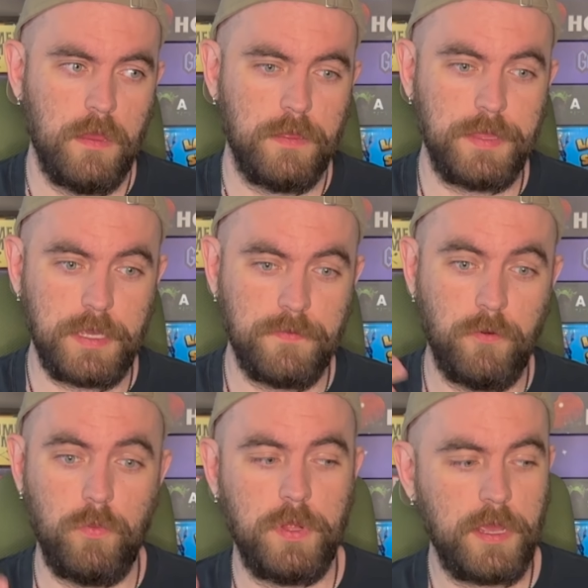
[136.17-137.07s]
The
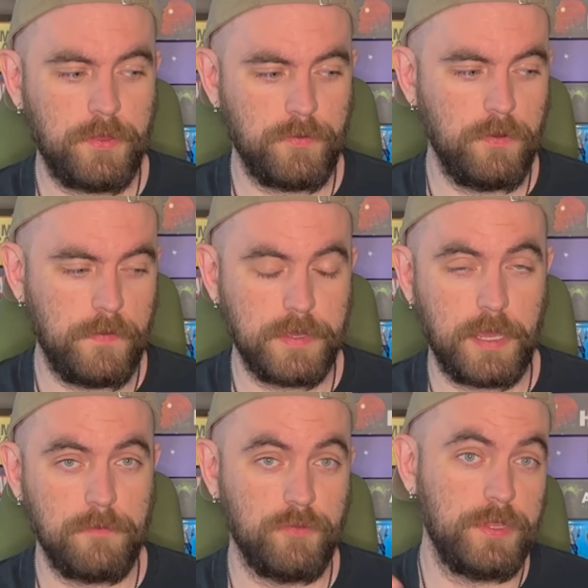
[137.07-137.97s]
full playthrough of the
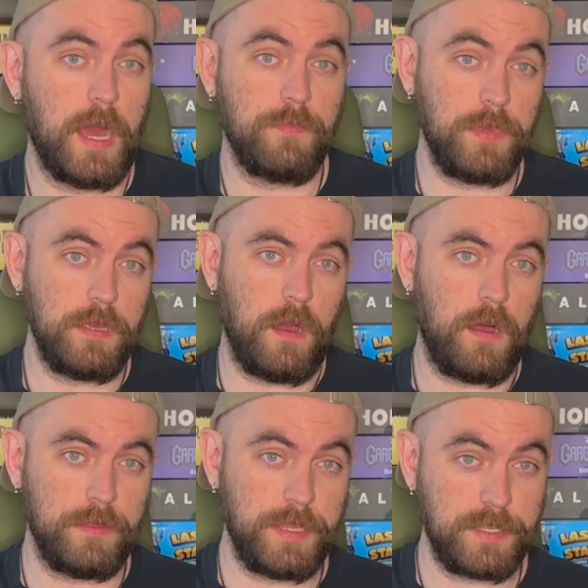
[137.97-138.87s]
game will not be
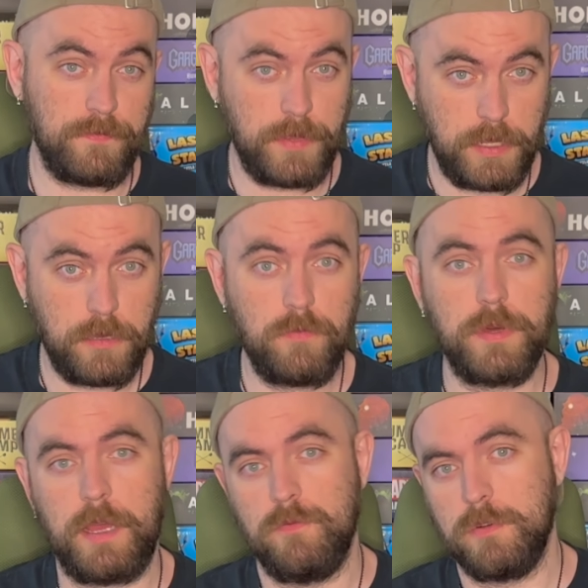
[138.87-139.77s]
on this video, but
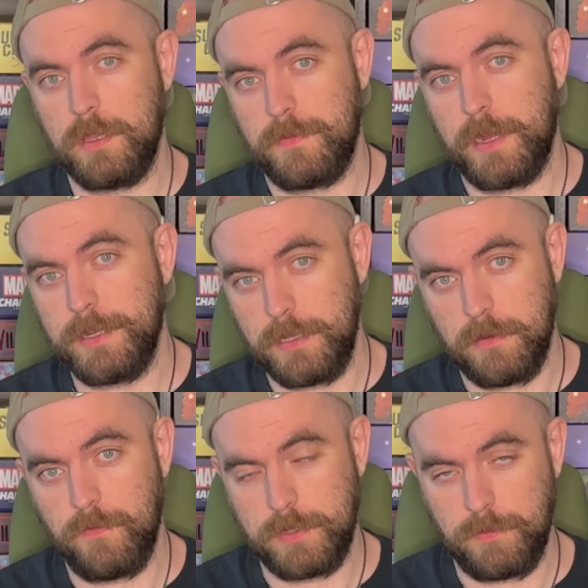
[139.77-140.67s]
I will give an idea
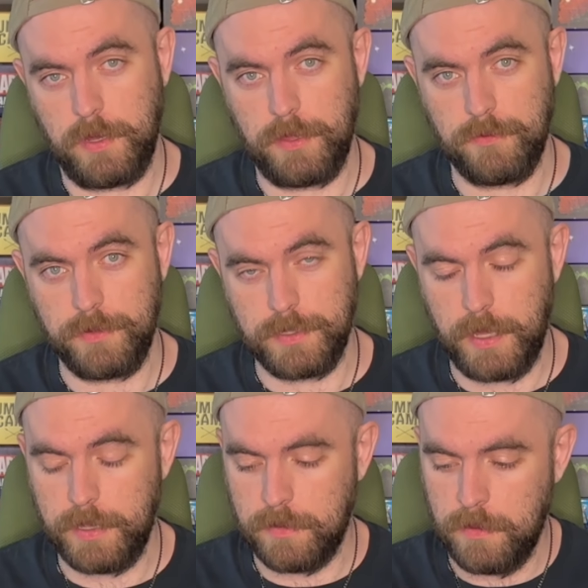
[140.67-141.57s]
of what the playthrough is
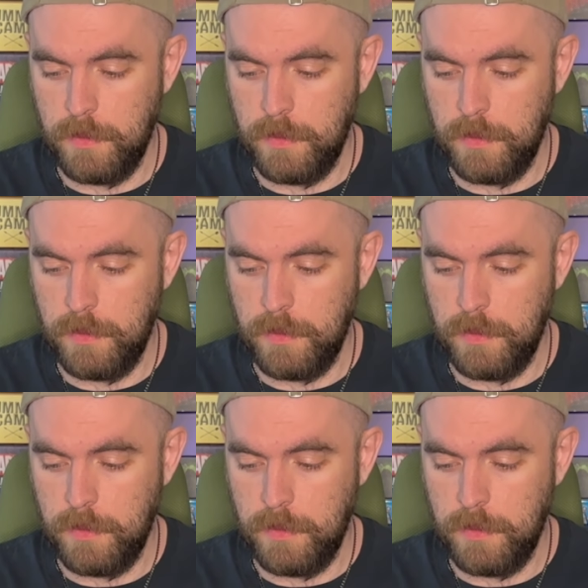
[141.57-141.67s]
like.